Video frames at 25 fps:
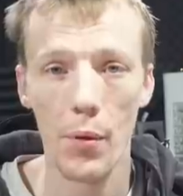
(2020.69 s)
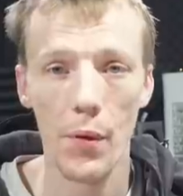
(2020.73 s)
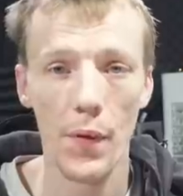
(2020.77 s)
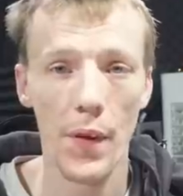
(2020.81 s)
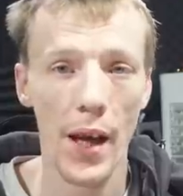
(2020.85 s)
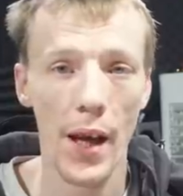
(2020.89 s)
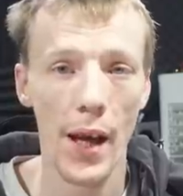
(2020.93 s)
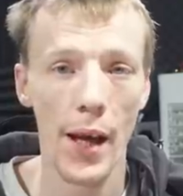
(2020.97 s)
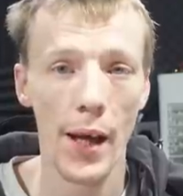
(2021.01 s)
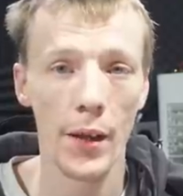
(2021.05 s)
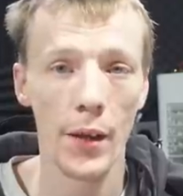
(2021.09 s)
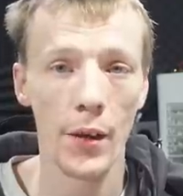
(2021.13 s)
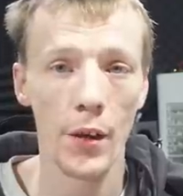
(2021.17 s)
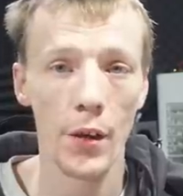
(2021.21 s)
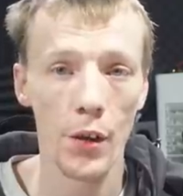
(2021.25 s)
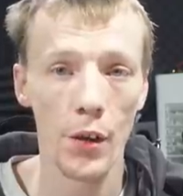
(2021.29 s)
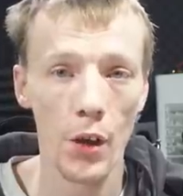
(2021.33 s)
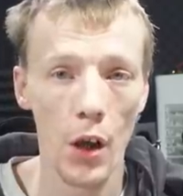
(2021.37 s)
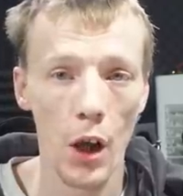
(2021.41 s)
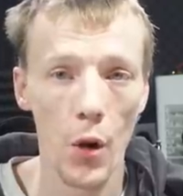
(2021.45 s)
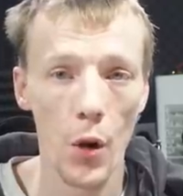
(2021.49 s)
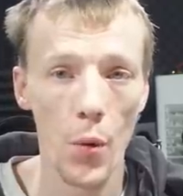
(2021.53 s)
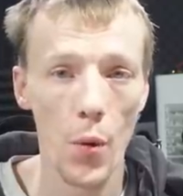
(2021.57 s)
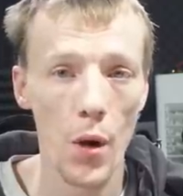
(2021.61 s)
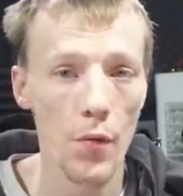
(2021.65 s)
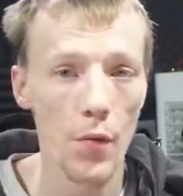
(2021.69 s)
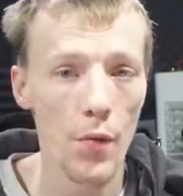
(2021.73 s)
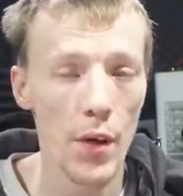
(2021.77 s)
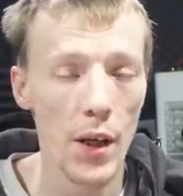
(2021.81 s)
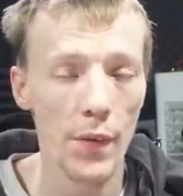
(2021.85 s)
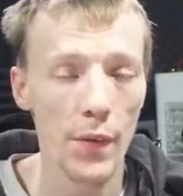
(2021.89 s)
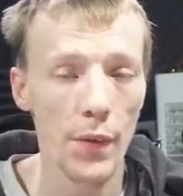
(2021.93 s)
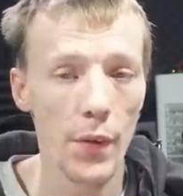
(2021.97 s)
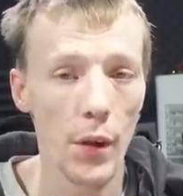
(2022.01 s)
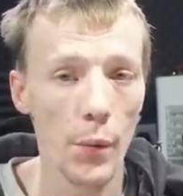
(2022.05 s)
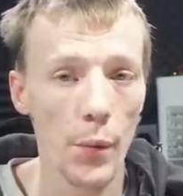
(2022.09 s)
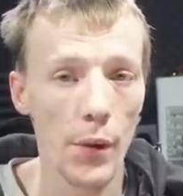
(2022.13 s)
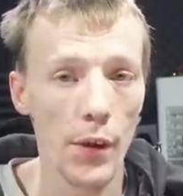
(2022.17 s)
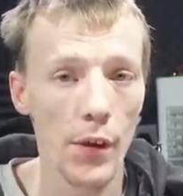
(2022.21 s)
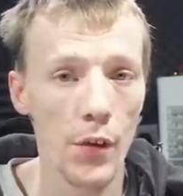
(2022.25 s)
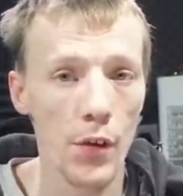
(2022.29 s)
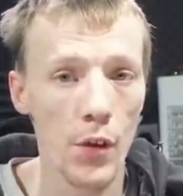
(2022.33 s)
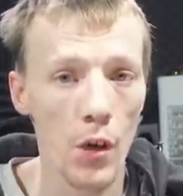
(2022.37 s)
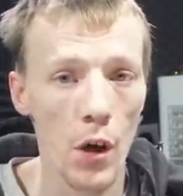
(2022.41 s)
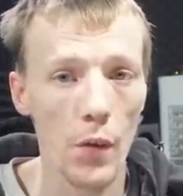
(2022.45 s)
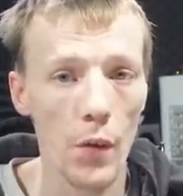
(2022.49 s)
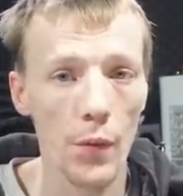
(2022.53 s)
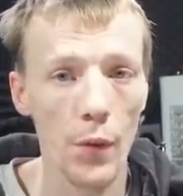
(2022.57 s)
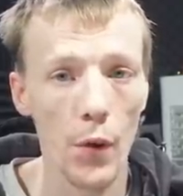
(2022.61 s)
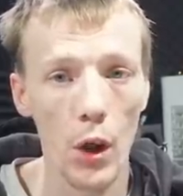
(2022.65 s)
then no, a reflow is
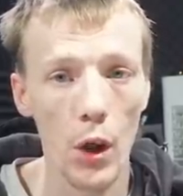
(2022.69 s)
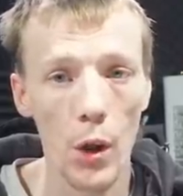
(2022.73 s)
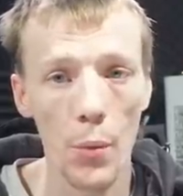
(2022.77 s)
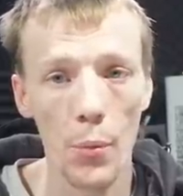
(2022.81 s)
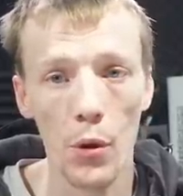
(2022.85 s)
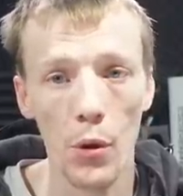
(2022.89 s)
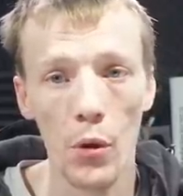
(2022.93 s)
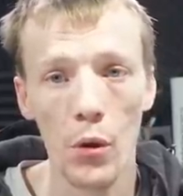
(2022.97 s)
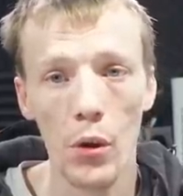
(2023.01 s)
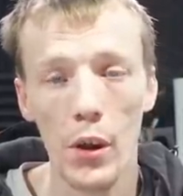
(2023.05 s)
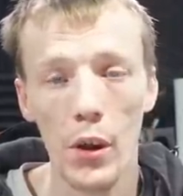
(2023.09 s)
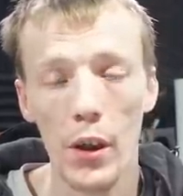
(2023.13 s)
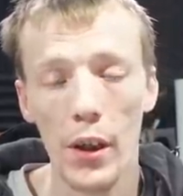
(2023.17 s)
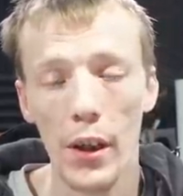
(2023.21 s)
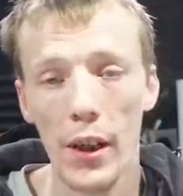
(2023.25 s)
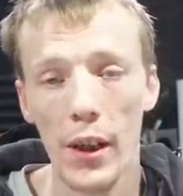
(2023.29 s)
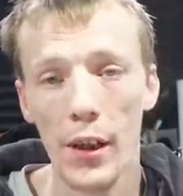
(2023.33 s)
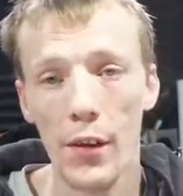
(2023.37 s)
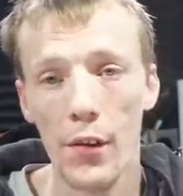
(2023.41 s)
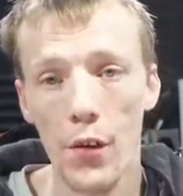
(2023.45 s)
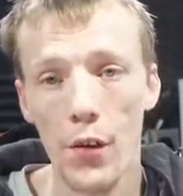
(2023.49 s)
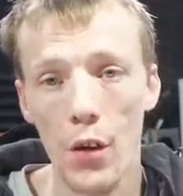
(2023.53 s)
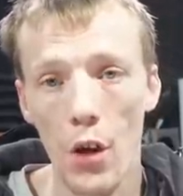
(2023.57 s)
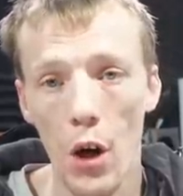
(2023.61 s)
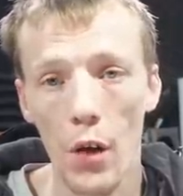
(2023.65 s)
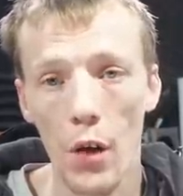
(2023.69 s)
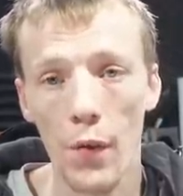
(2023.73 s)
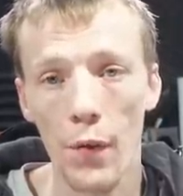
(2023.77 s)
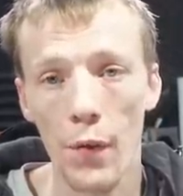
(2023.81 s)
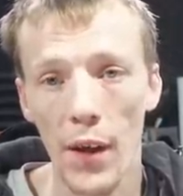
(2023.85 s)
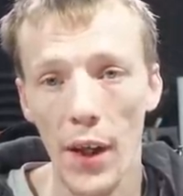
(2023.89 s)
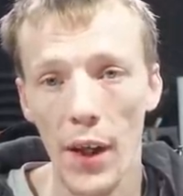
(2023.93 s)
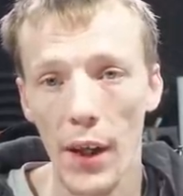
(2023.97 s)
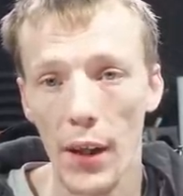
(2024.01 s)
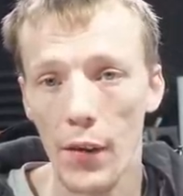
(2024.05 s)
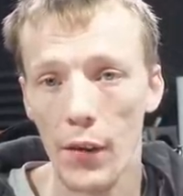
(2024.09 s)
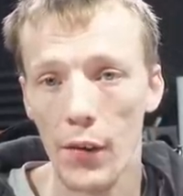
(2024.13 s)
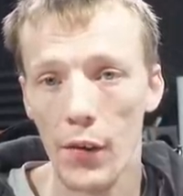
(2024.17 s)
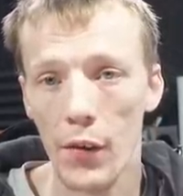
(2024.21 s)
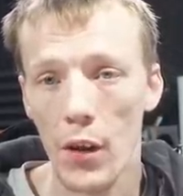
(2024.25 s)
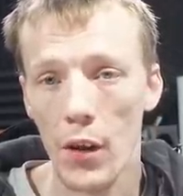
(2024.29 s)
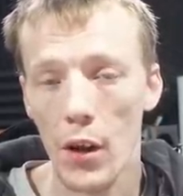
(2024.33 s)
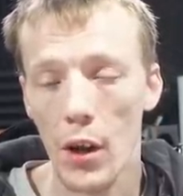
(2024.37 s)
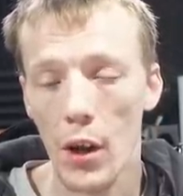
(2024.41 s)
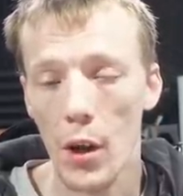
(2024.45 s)
not viable, it's not a fix.